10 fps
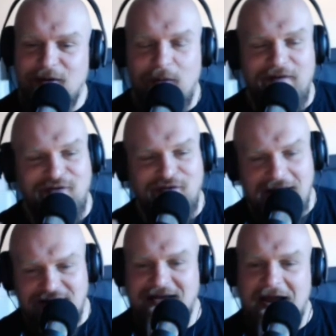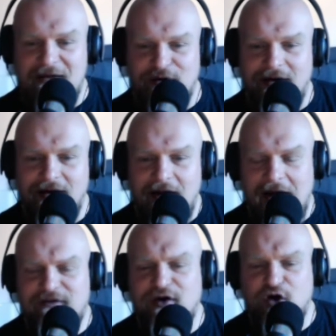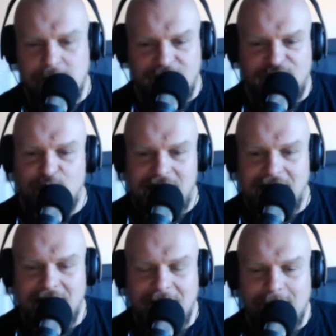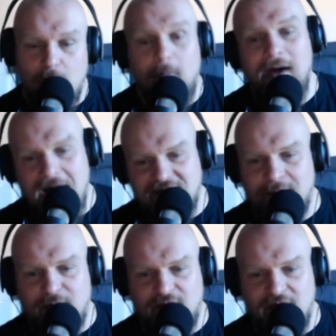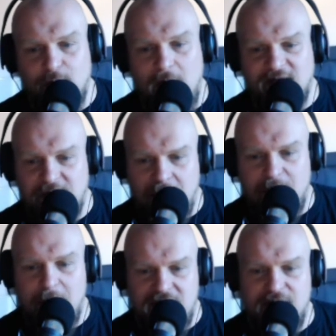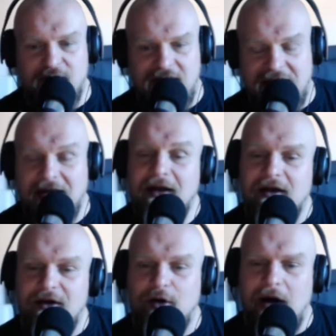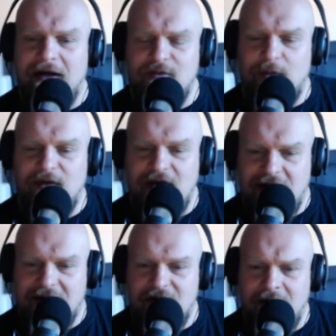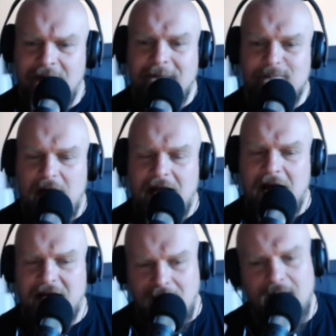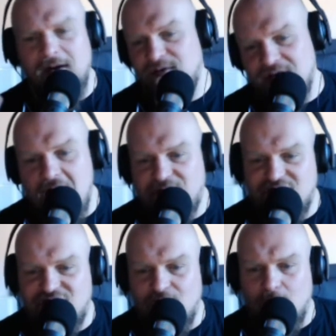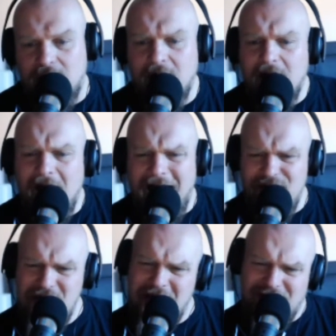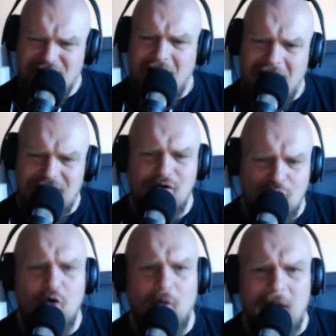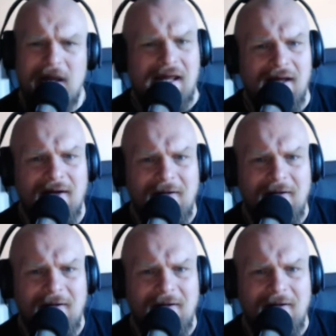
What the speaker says: we sat together as a group of three. Well, we had to, because otherwise people think you're gay. You know, and we sat together, I had a laugh and a joke, and then, Tattie, you go away.